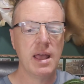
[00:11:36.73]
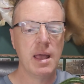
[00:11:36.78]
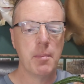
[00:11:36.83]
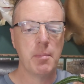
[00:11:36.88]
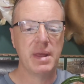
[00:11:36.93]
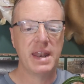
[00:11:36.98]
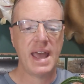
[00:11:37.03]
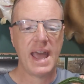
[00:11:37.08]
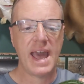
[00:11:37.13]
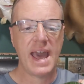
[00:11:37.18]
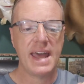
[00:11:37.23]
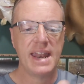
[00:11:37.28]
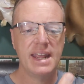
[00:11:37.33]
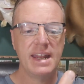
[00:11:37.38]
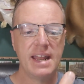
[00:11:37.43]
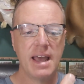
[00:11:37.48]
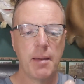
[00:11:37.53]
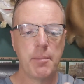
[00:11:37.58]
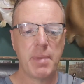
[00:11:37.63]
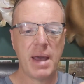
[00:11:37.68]
But
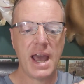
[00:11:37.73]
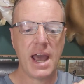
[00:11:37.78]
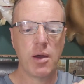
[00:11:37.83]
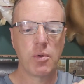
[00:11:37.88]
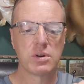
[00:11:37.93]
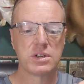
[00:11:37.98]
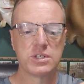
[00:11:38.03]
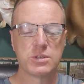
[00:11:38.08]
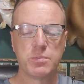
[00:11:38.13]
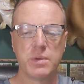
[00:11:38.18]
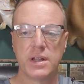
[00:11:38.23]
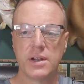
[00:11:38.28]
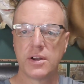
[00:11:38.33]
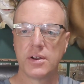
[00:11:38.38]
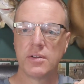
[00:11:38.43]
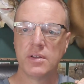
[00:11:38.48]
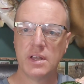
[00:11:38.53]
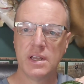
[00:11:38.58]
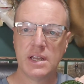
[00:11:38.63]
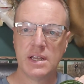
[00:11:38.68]
adding a power spinner